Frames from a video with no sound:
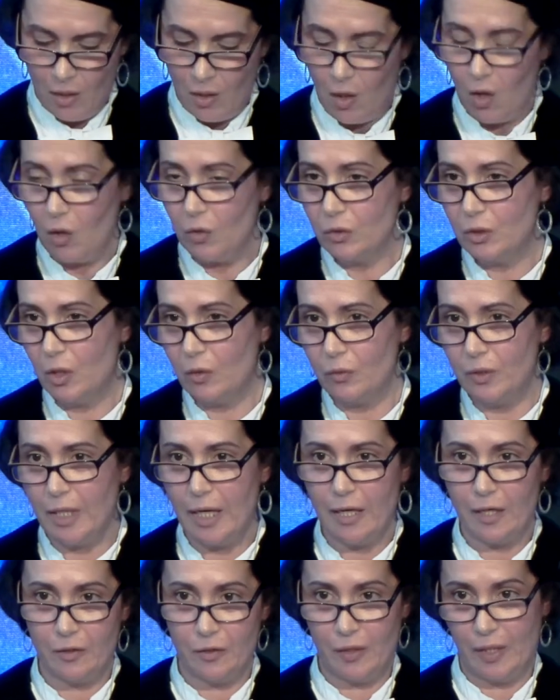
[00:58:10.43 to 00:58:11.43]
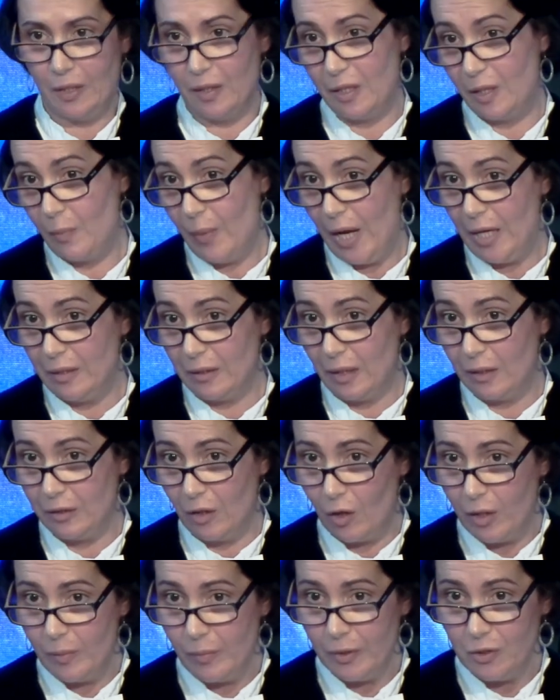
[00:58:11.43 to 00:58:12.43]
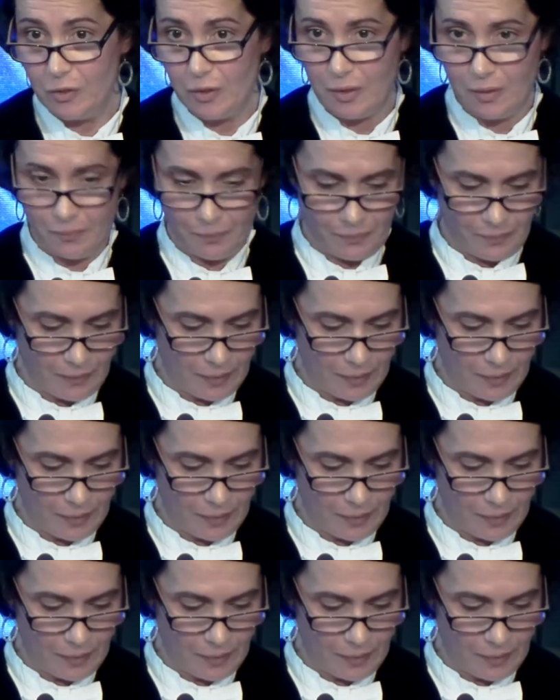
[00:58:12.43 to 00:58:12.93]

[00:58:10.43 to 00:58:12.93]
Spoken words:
Although they remain anonymous,